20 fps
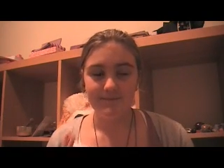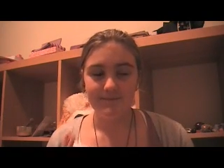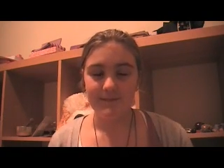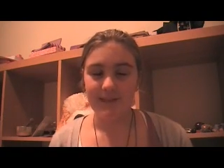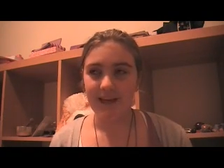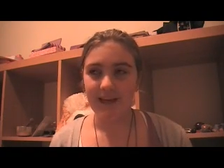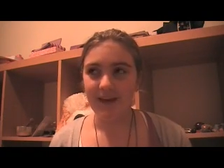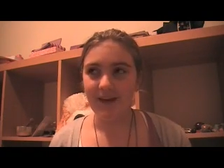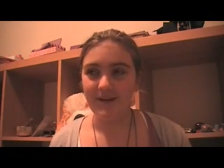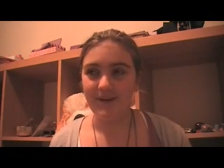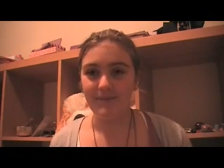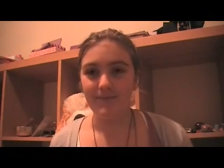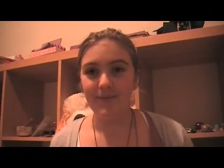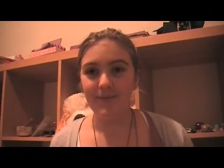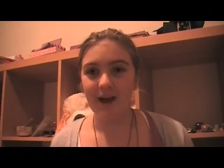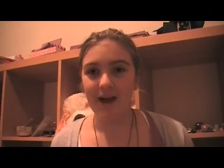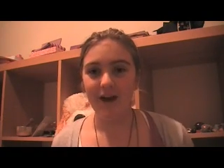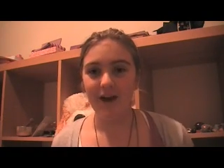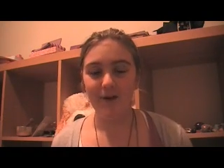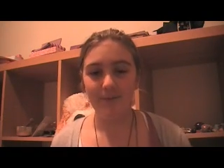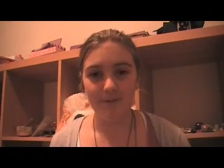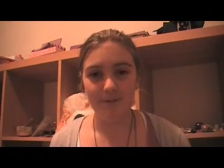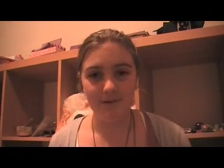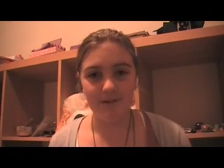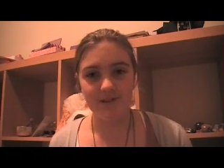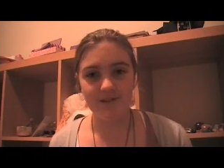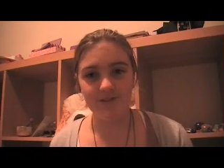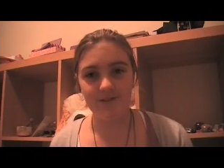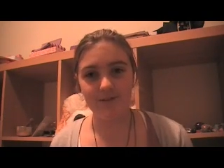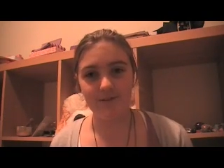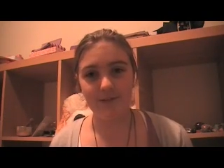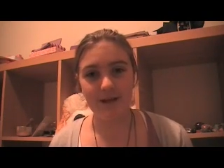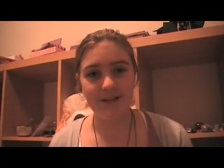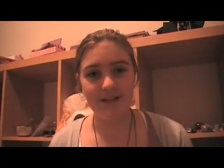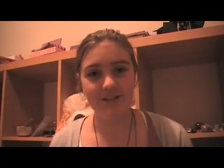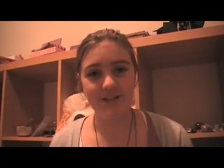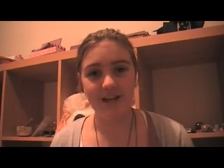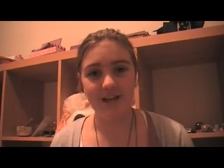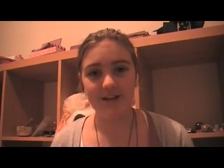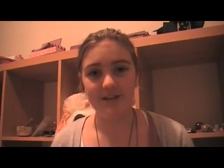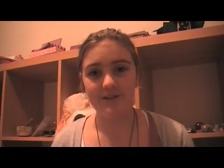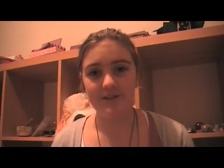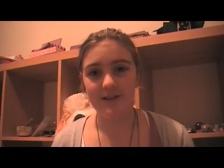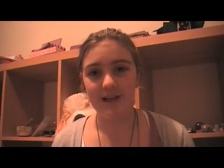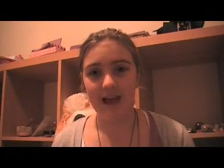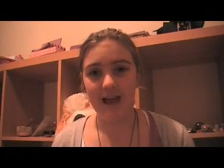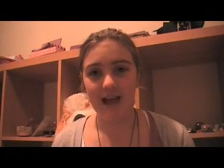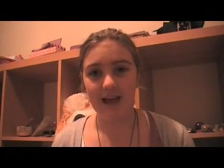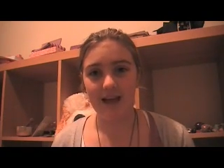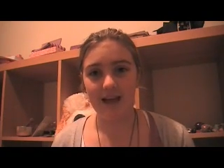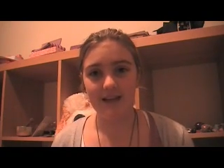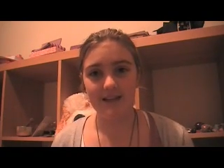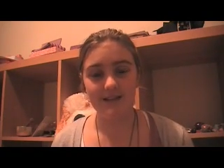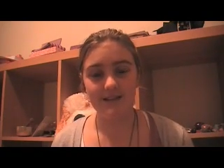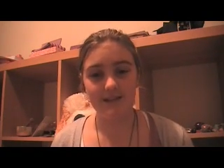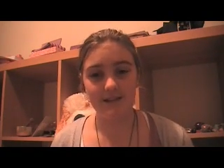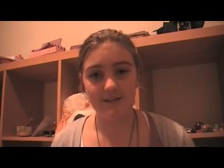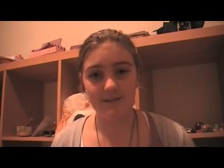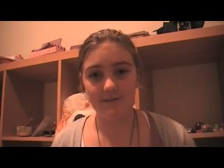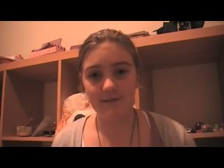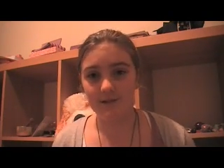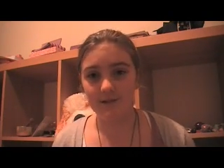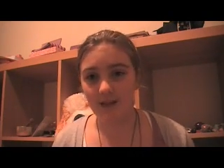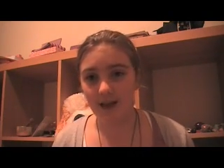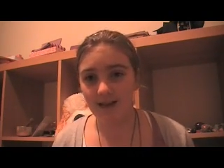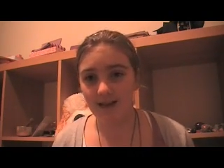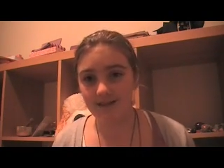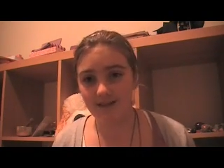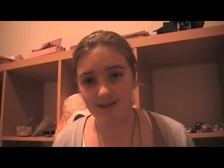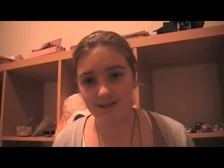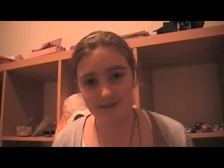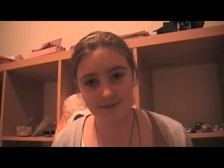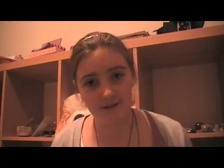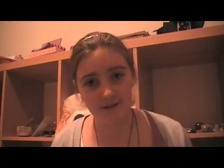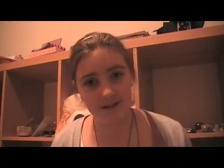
yeah, I hope you enjoy my channel, and if you like this